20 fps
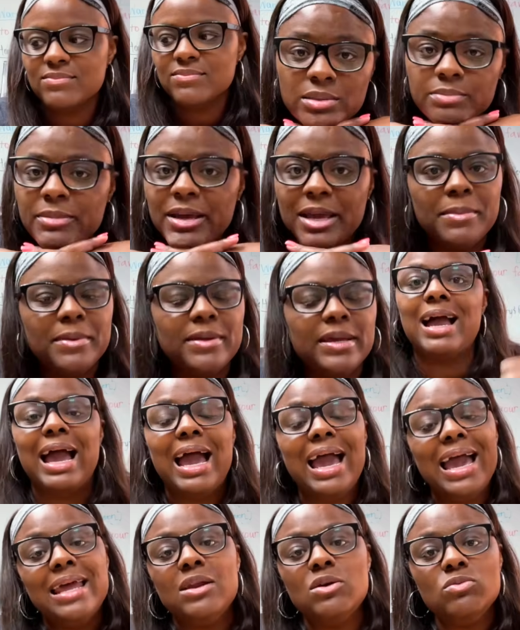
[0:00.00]
Baby,
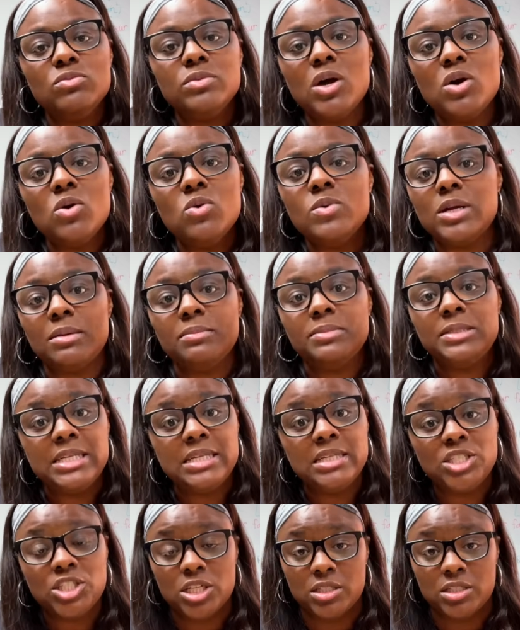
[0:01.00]
I don't know what I'm
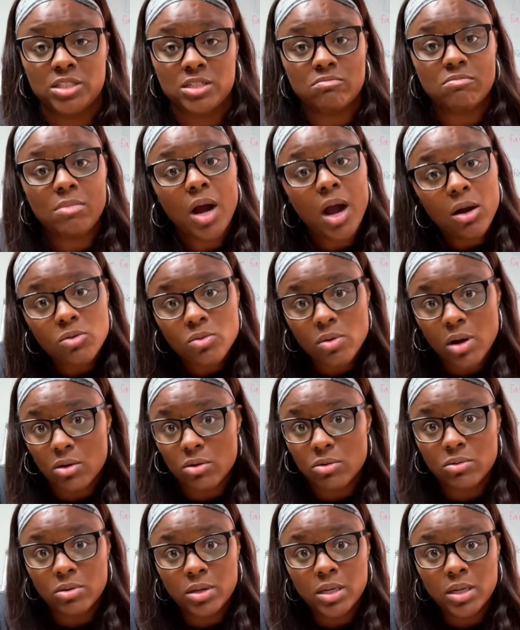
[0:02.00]
teaching tomorrow.